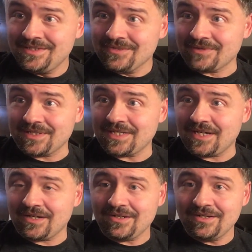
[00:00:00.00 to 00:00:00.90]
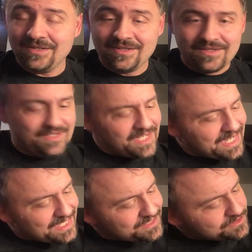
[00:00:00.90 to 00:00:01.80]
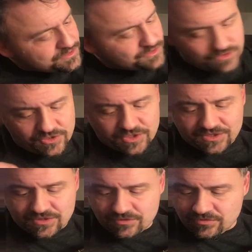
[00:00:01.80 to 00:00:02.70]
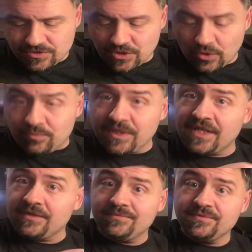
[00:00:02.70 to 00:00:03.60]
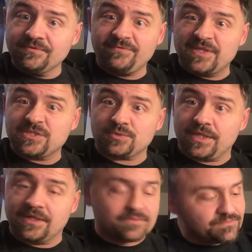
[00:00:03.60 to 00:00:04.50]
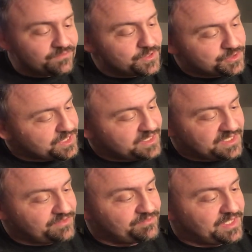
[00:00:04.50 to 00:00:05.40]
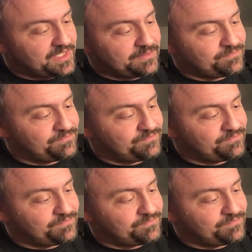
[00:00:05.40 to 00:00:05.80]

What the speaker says: right there, and just don't play 5th string. Usually I leave my